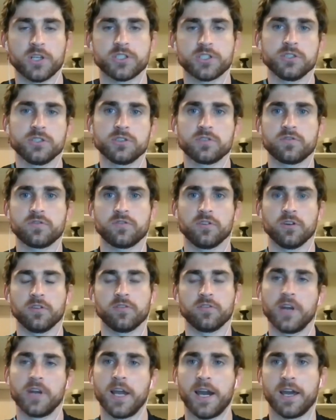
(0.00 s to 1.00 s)
questions
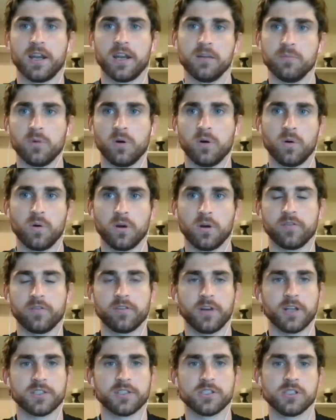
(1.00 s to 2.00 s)
for for Adam or
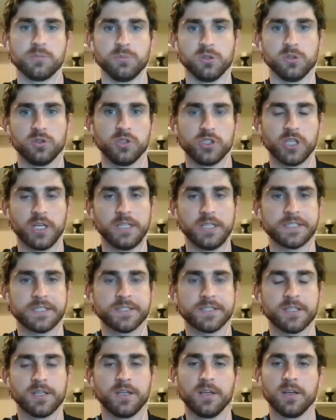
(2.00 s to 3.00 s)
for us at the Blue
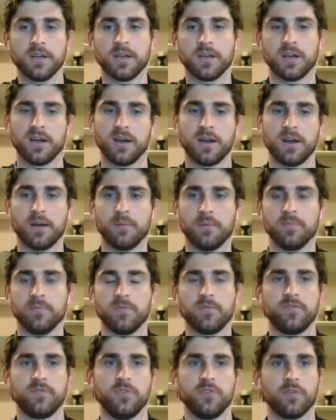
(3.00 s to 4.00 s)
Jays, um,
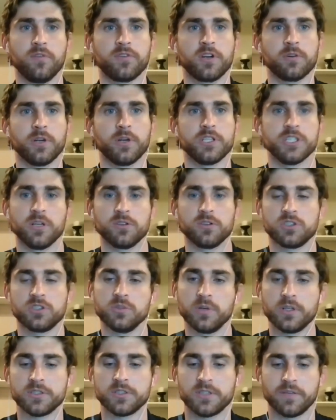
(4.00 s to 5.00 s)
feel free to reach out
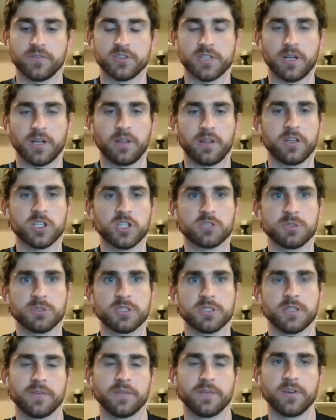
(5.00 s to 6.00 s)
to us. If it's anything
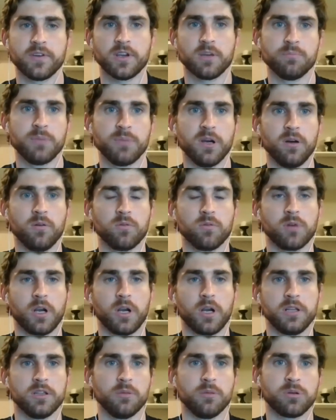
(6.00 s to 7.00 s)
specific about
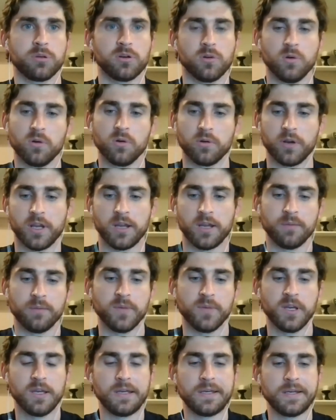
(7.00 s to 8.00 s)
running the
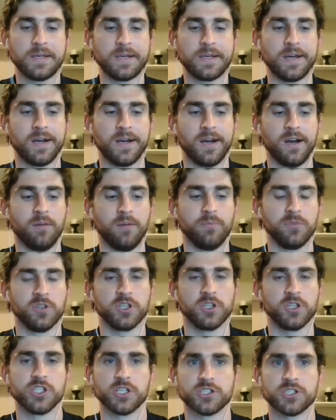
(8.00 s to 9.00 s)
program, um,
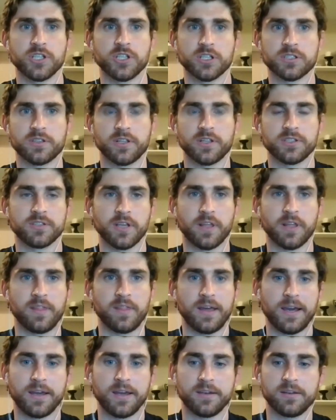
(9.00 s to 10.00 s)
logistics, things like
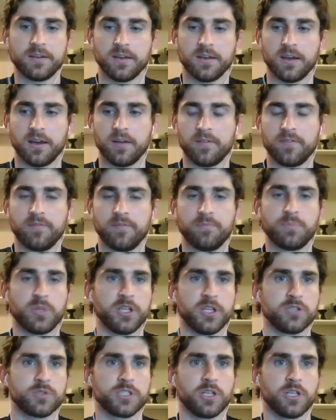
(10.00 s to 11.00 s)
that, uh,
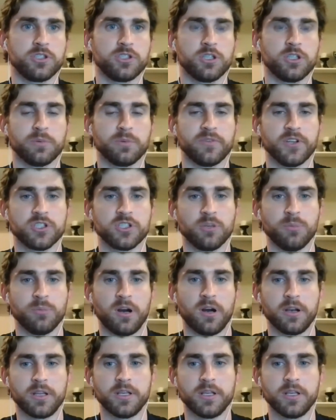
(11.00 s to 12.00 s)
please reach out to your provincial
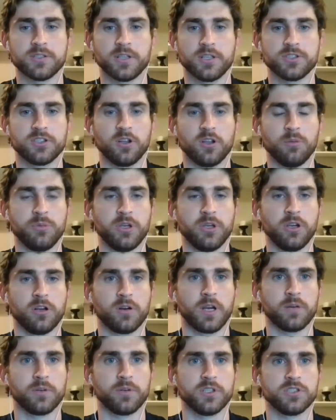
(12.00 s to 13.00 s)
body as, as they'll be a
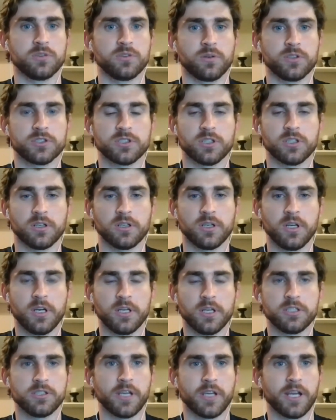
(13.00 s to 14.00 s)
great resource to,
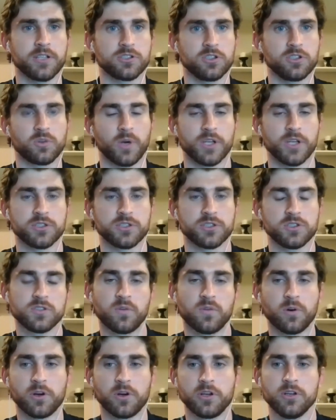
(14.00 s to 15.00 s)
to answer those questions
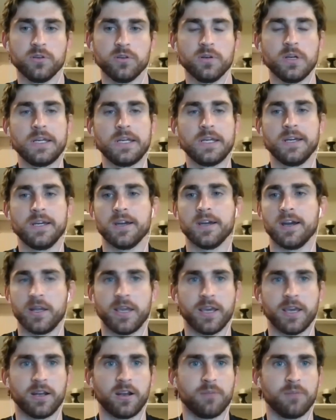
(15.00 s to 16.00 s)
for you. And
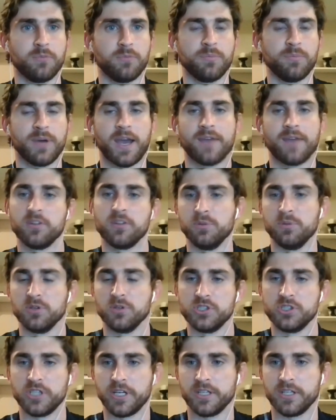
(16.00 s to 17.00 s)
again, on, on behalf of the
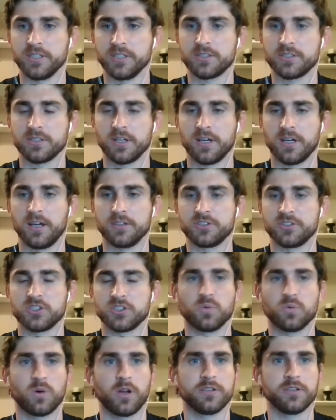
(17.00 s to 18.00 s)
Blue Jays, uh,
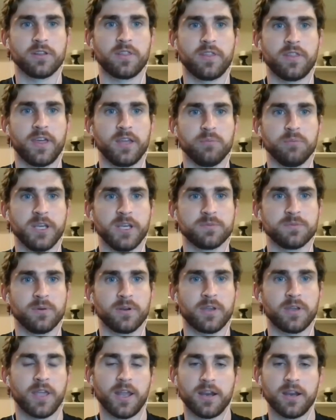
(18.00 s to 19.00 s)
just wanted to thank
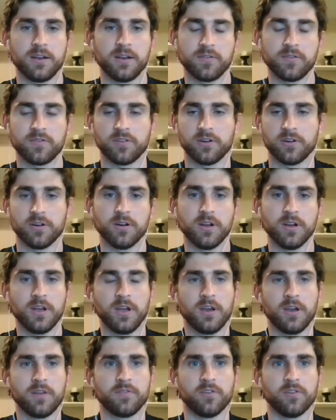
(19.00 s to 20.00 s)
Baseball Canada for
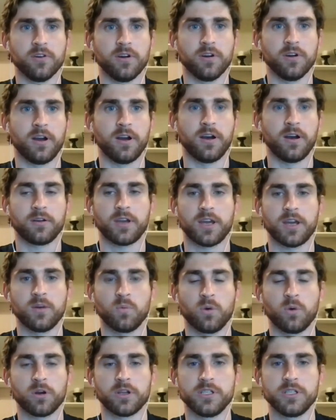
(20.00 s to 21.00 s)
for uh, kind
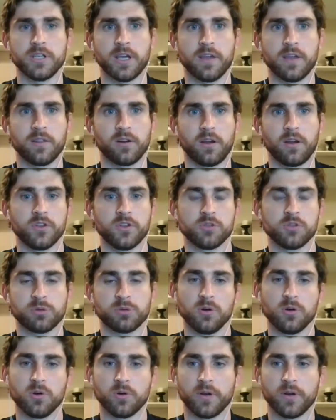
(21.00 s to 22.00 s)
of working together on this
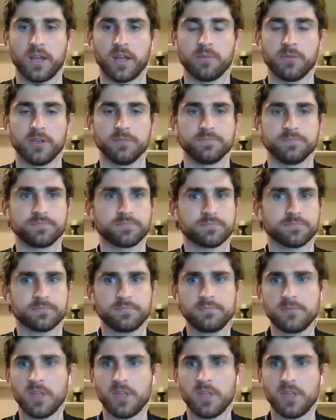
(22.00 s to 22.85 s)
program, and